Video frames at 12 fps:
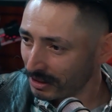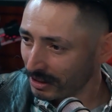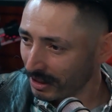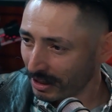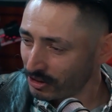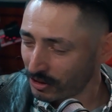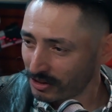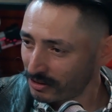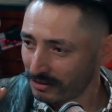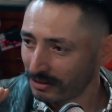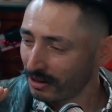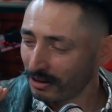It
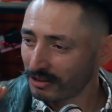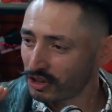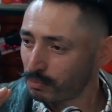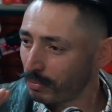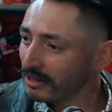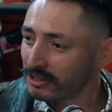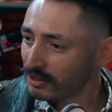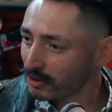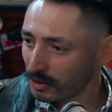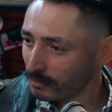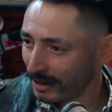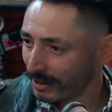just speaks
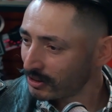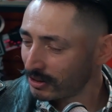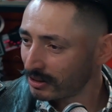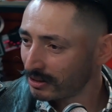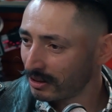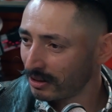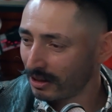so much.